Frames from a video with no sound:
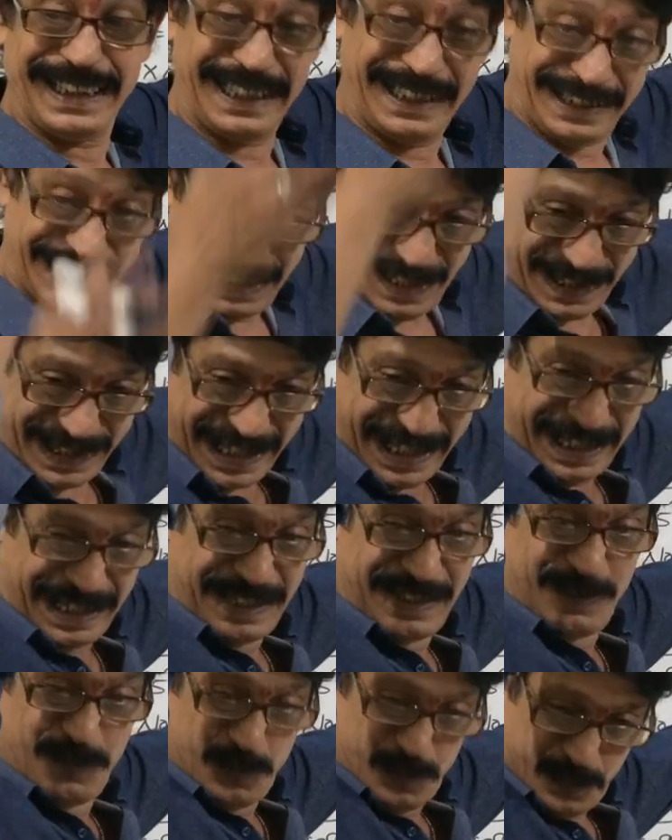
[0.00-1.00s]
In the year,
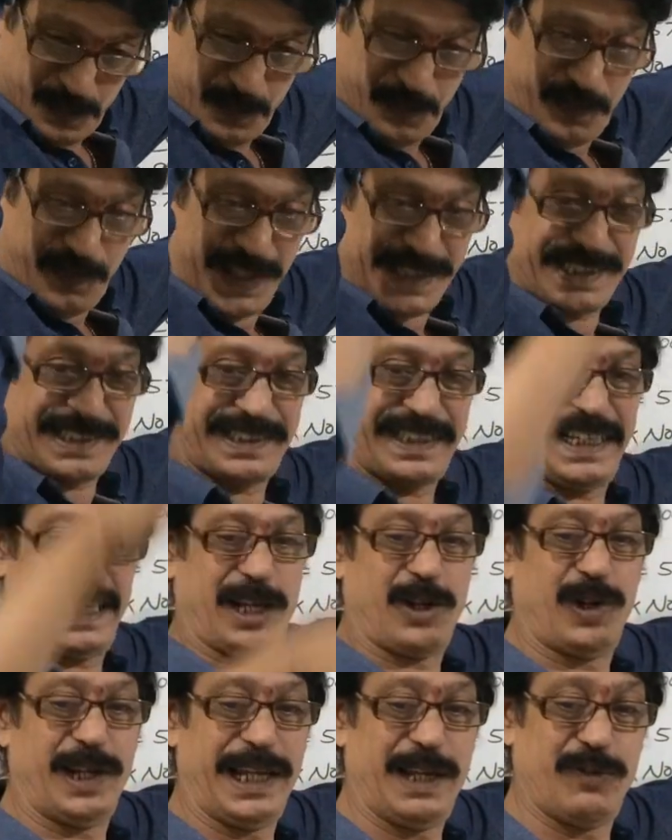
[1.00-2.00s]
first
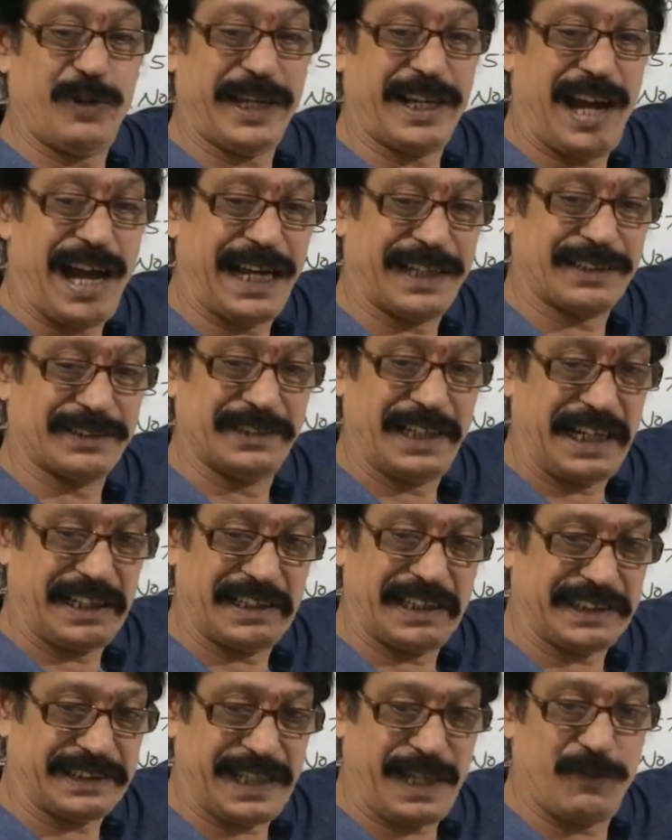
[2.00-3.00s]
year only we got it.
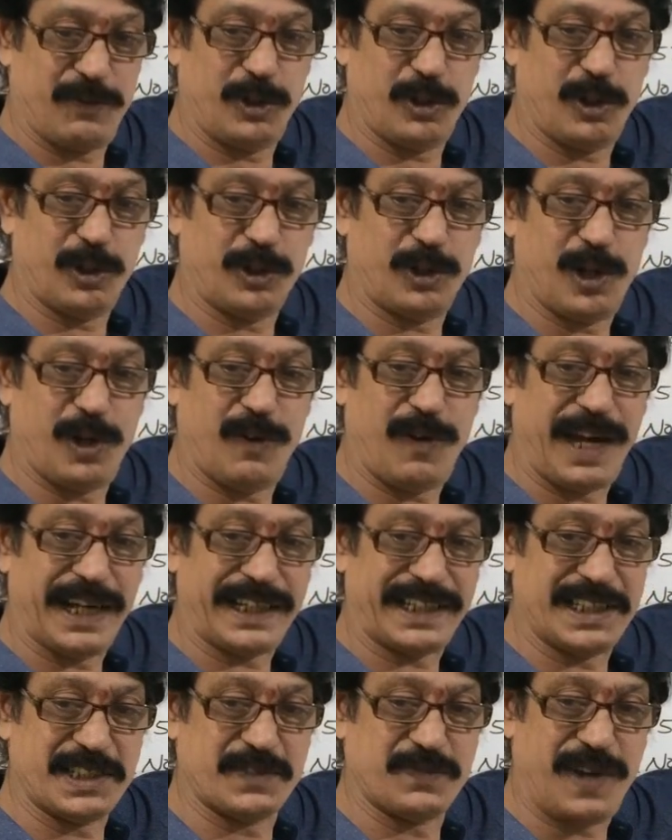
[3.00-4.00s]
At that time we don't know
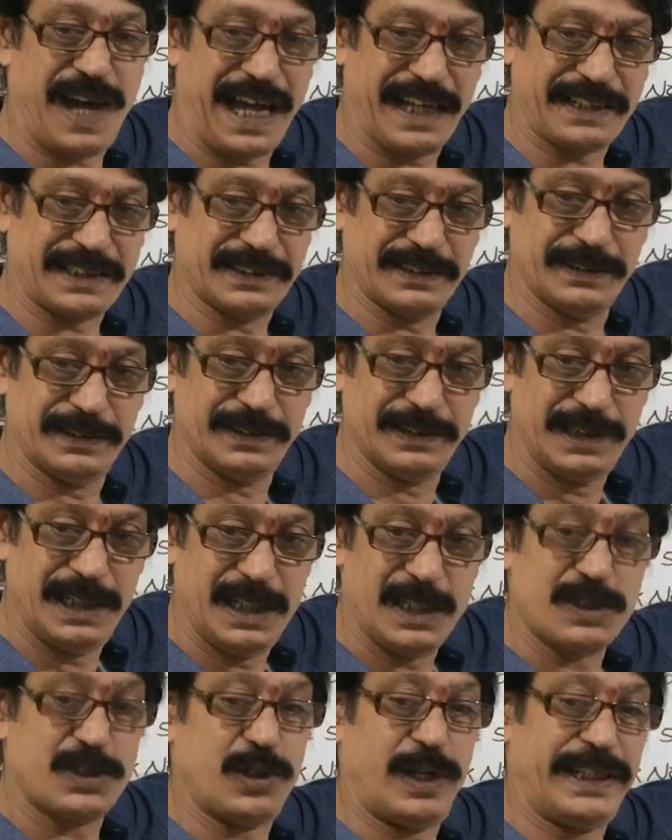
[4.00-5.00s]
what is what.
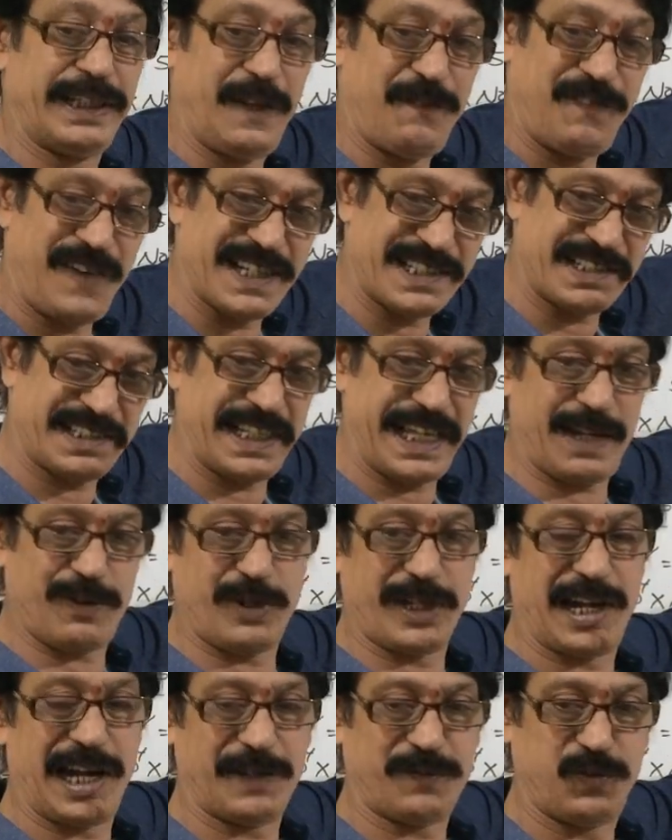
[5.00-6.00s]
So in the first
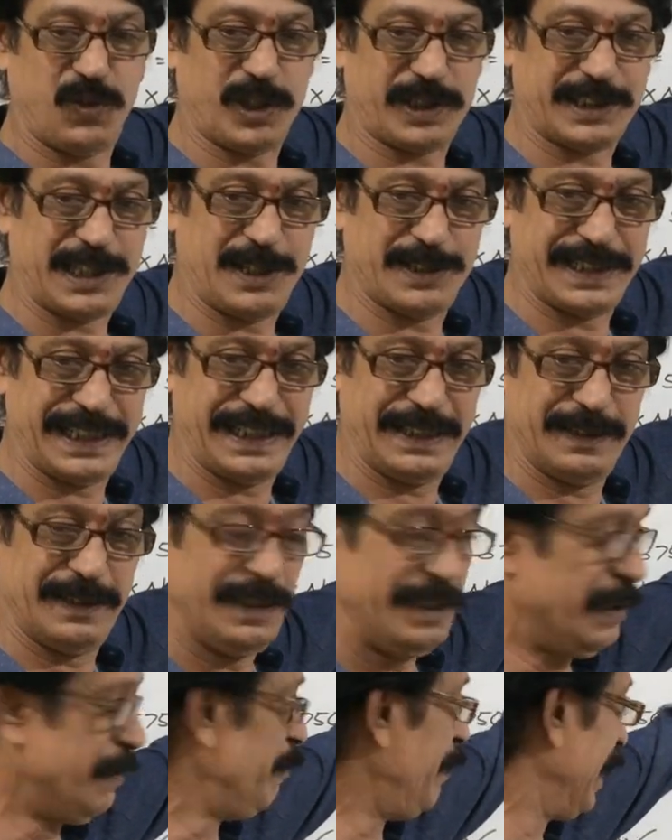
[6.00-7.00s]
year we got
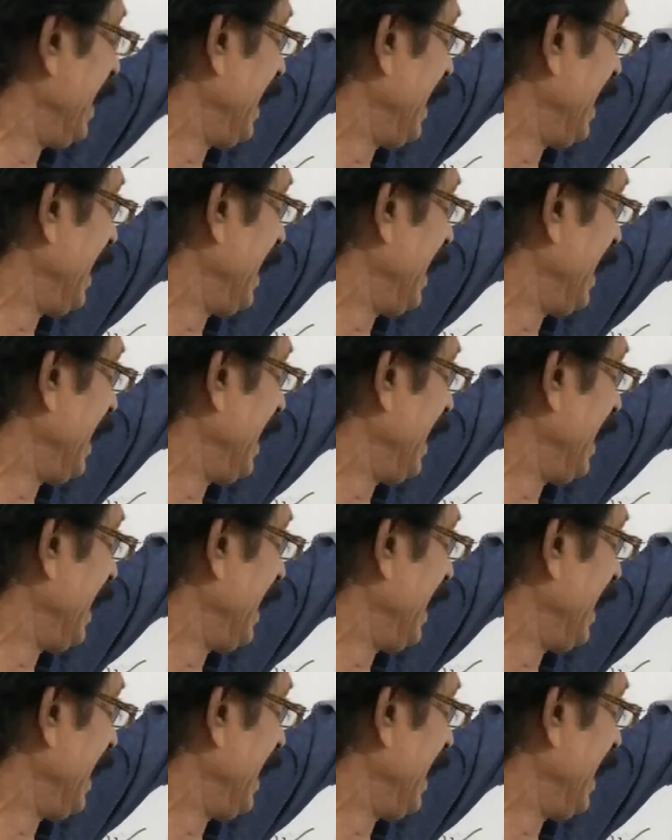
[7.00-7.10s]
4,000,